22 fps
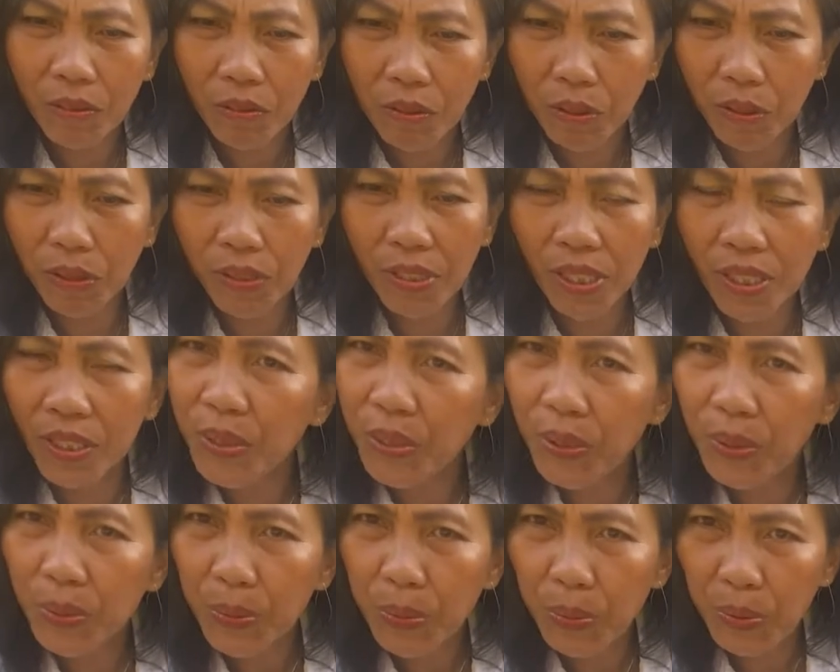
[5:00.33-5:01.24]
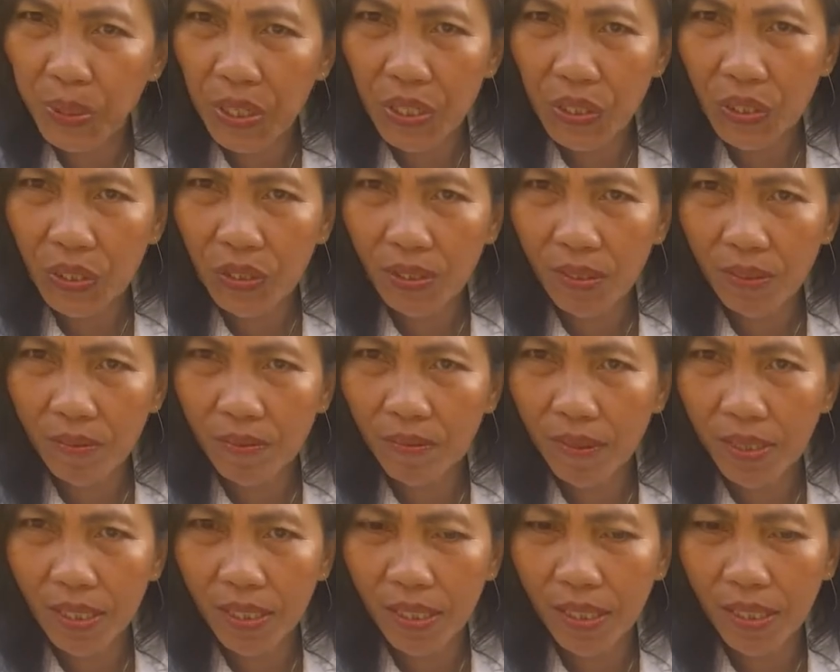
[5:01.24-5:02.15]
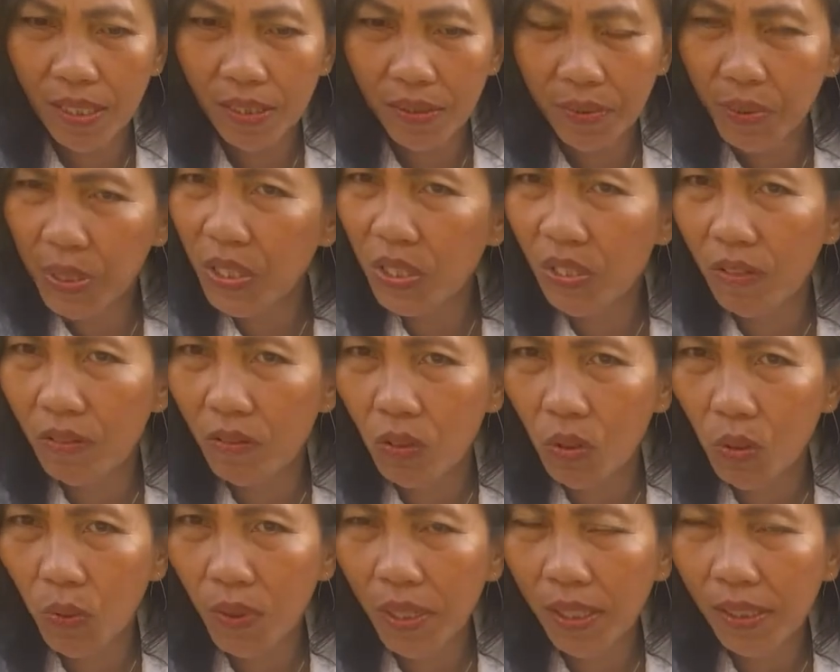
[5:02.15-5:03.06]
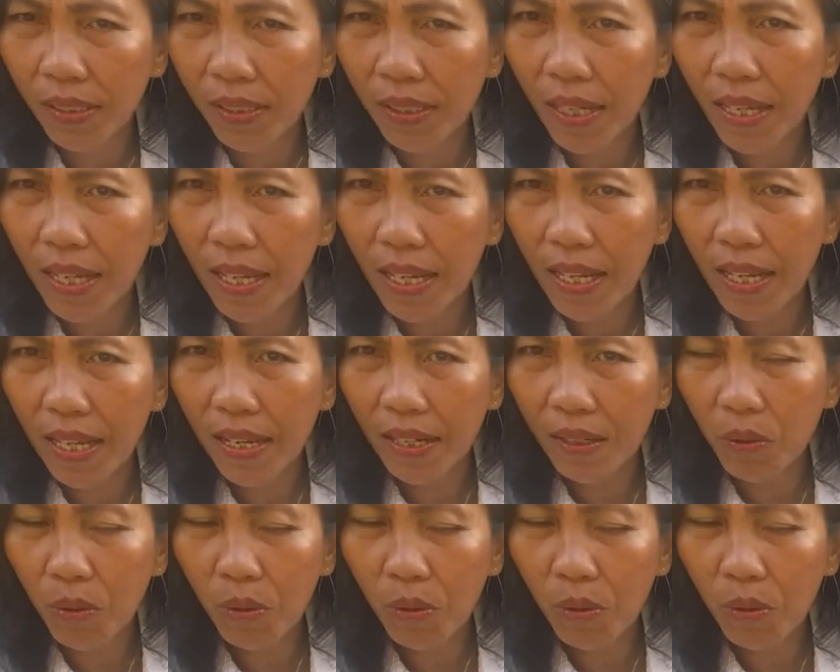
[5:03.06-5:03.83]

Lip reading: good, rich, rich in soil, and